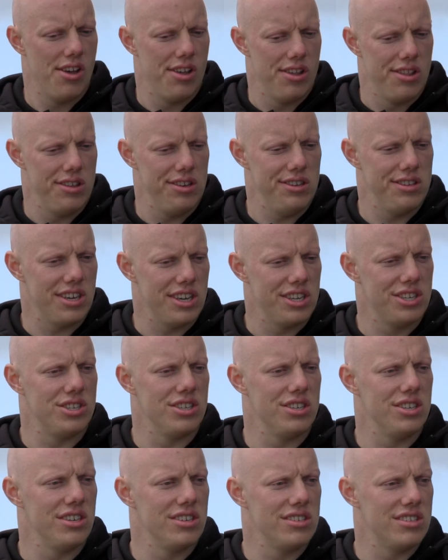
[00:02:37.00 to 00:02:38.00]
These
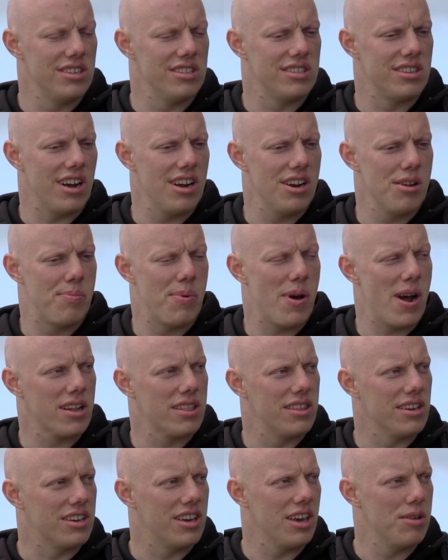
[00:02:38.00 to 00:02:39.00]
engineers at Dynapac
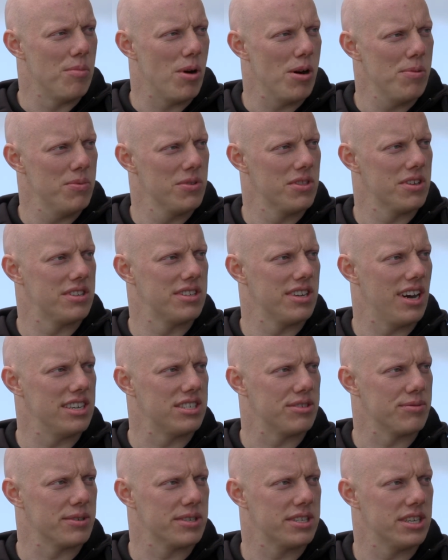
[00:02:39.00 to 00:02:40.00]
that came up with the
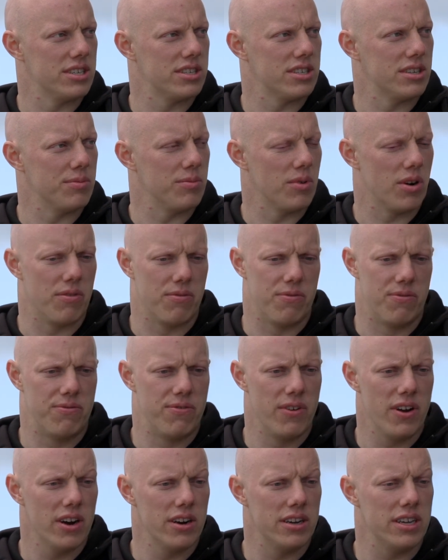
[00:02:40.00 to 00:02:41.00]
seismic system are
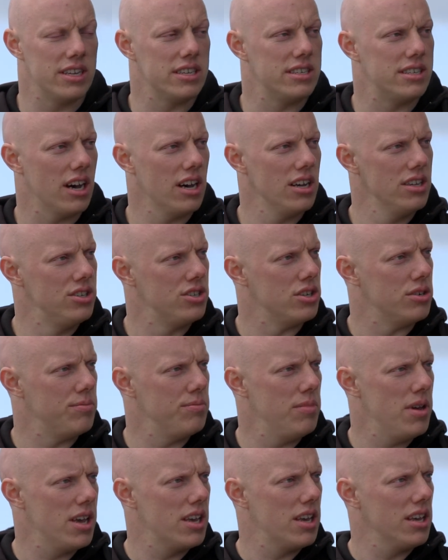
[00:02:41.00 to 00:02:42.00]
very intelligent,
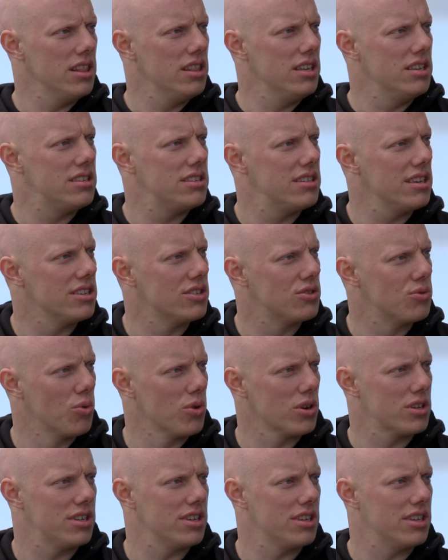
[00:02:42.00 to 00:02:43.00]
making these things
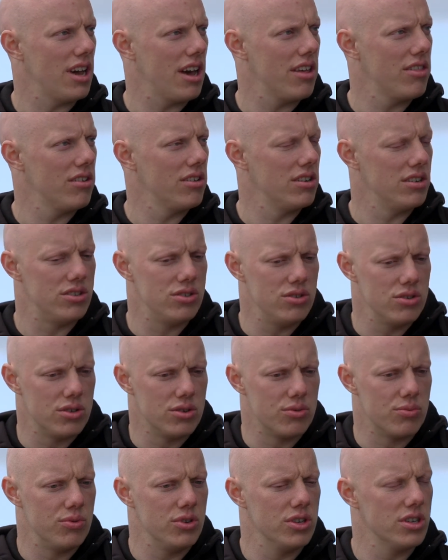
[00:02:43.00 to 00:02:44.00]
work together and do
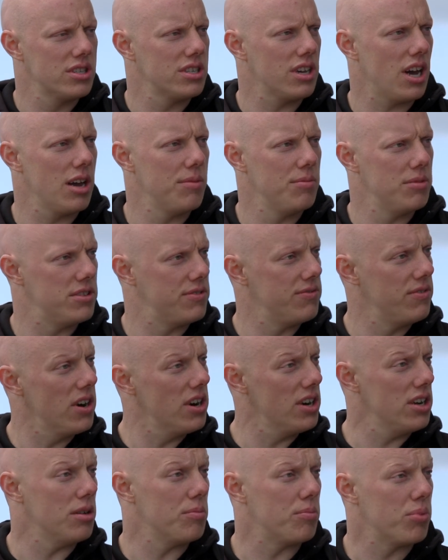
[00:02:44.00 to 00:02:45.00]
the real time. It's
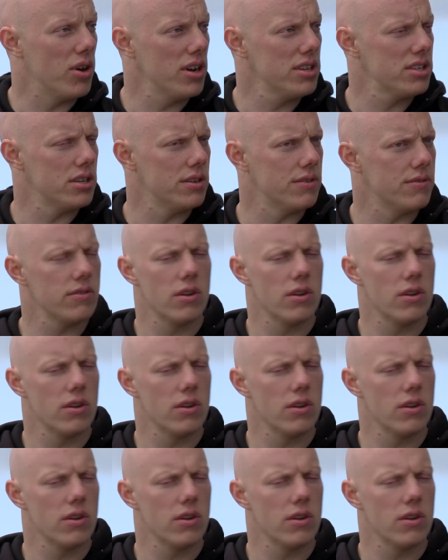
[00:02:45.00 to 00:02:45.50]
very impressive.